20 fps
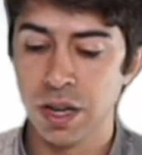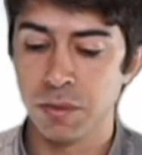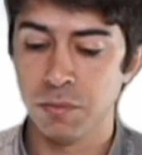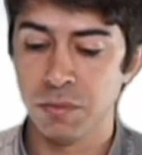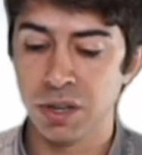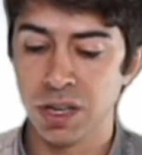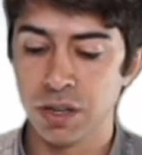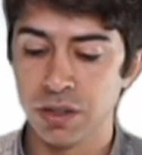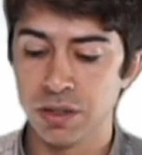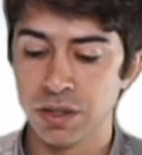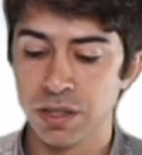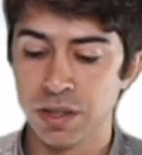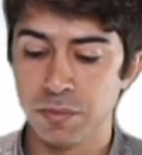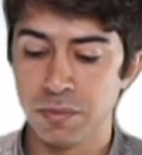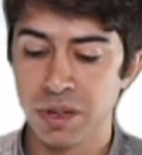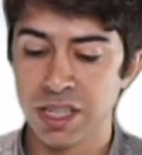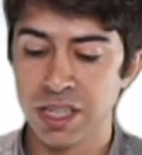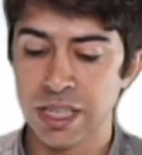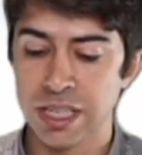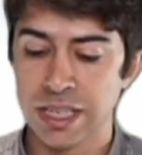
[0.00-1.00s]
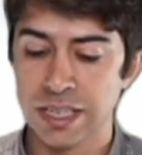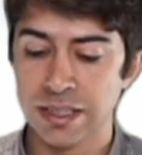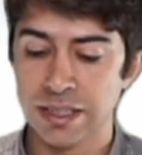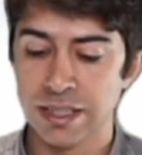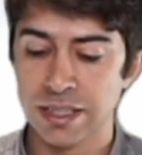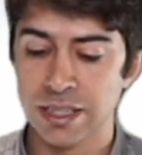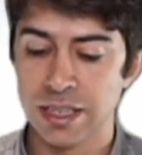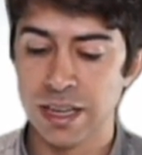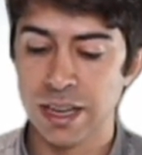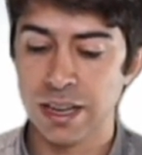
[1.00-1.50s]
because basically
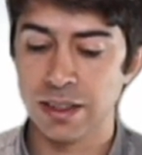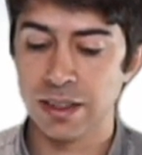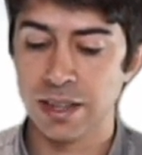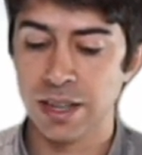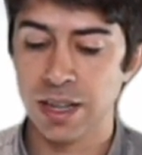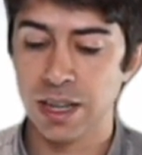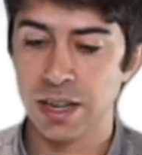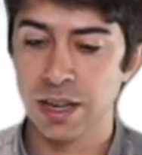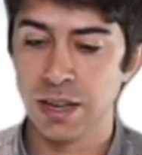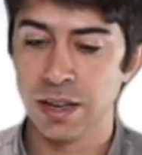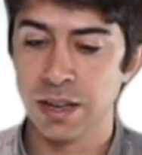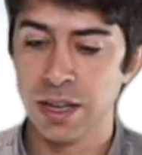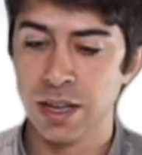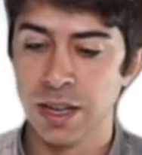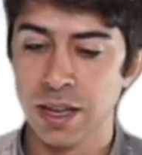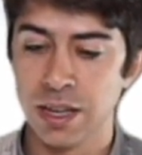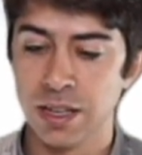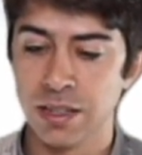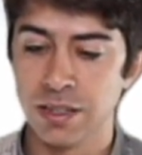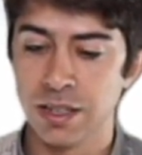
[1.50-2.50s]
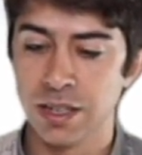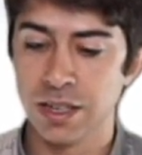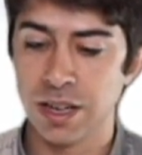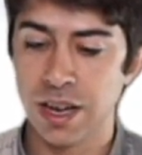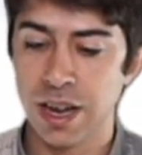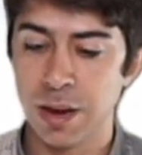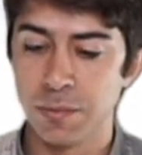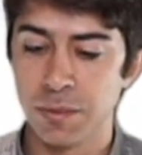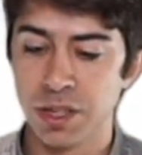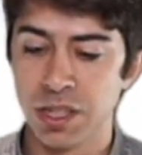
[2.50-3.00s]
this length here is the
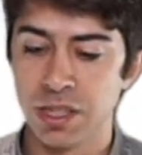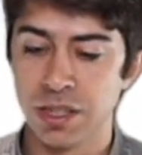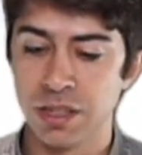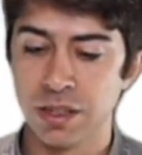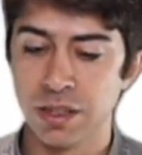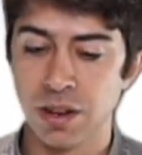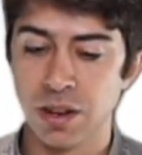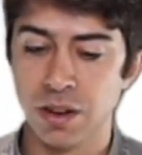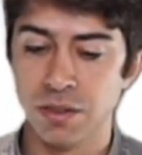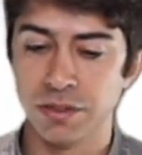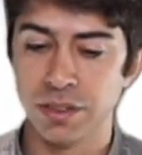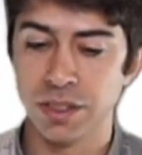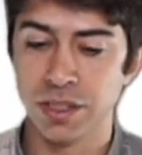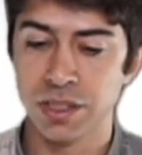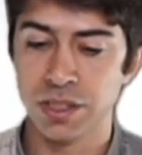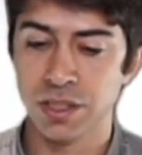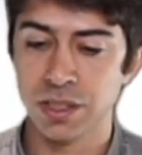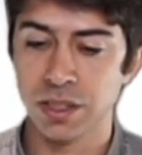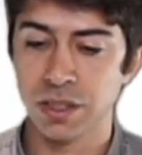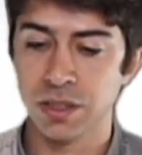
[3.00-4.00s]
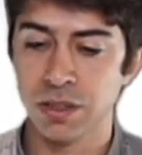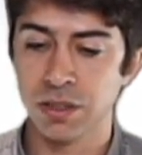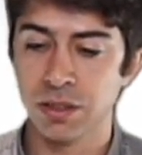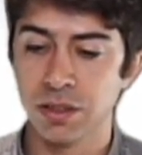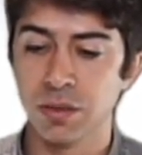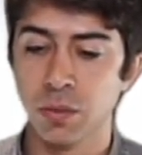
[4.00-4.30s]
diameter of this circle,